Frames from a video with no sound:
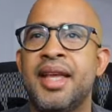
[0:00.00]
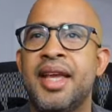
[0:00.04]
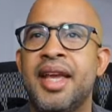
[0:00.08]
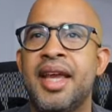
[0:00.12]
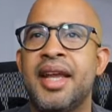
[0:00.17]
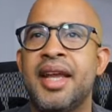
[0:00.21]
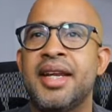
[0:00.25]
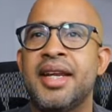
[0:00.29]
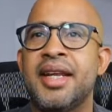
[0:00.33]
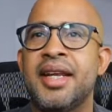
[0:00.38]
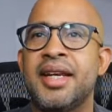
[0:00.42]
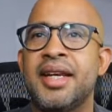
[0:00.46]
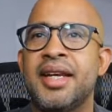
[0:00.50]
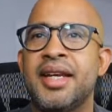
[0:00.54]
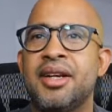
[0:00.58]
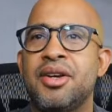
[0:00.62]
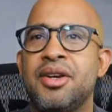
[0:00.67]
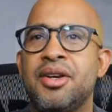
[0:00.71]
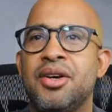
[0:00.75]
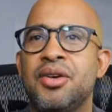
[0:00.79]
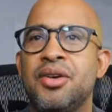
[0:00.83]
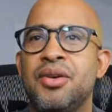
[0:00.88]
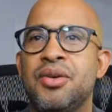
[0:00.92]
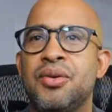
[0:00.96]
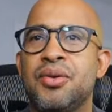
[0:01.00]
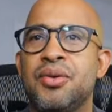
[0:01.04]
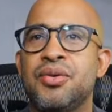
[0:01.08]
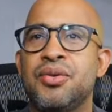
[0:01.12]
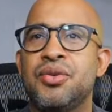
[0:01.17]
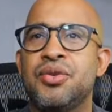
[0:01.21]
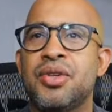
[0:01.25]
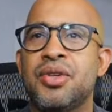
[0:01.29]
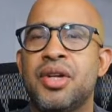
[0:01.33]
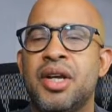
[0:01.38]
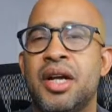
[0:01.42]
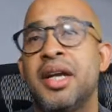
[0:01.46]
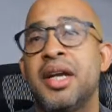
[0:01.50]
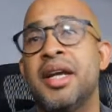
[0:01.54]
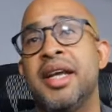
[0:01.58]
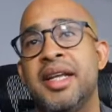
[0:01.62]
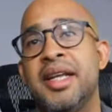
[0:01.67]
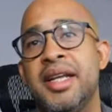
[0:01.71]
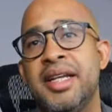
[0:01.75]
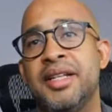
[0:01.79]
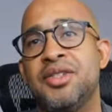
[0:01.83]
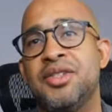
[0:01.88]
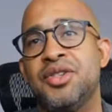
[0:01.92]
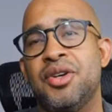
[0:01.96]
and then it goes.
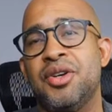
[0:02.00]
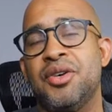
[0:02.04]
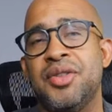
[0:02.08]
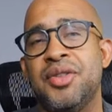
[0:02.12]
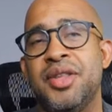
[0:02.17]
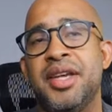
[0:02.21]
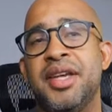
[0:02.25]
It's all